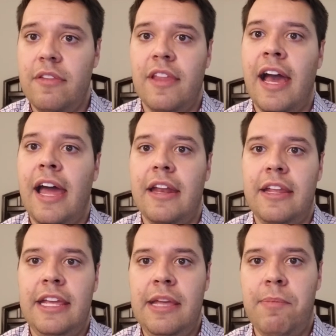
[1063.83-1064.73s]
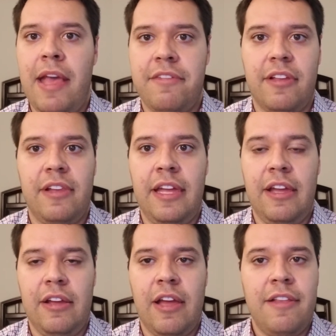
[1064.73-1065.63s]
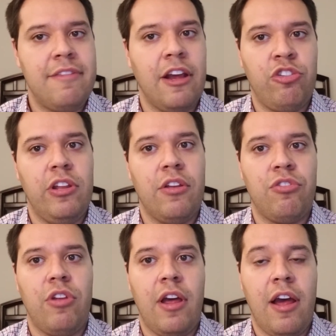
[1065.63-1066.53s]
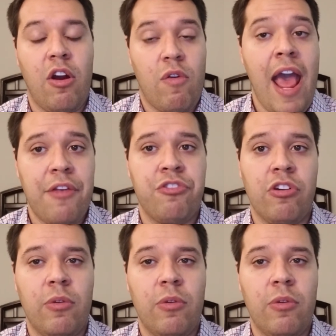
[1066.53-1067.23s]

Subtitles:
that he basically had sexually harassed her.